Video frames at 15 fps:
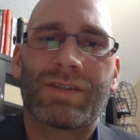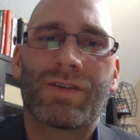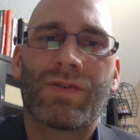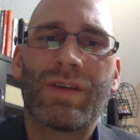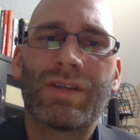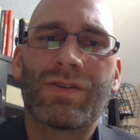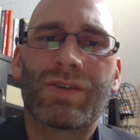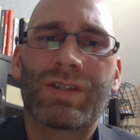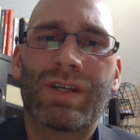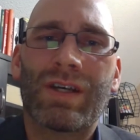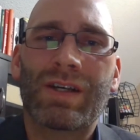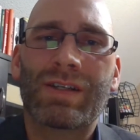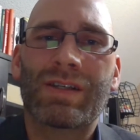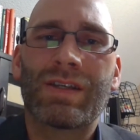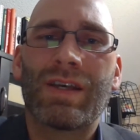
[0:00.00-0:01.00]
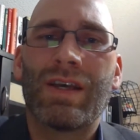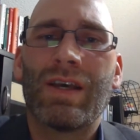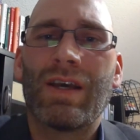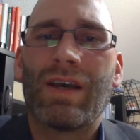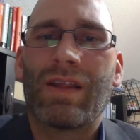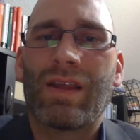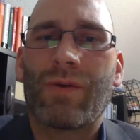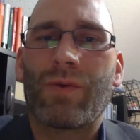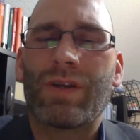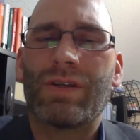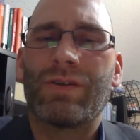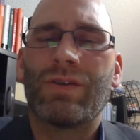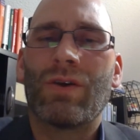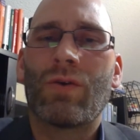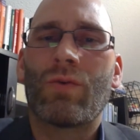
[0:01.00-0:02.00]
So these are stocks that we
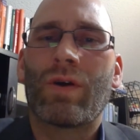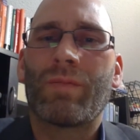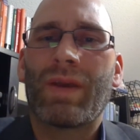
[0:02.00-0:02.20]
don't want